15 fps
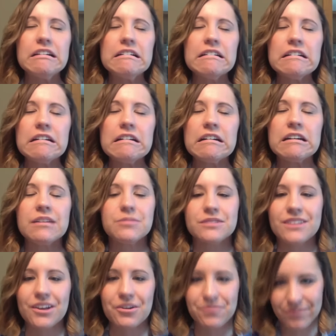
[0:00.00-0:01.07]
Ooh,
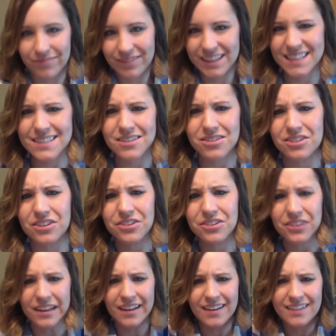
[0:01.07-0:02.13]
so this will do.
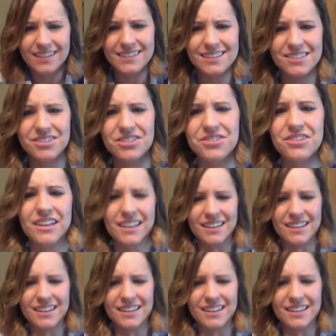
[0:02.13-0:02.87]
This will do.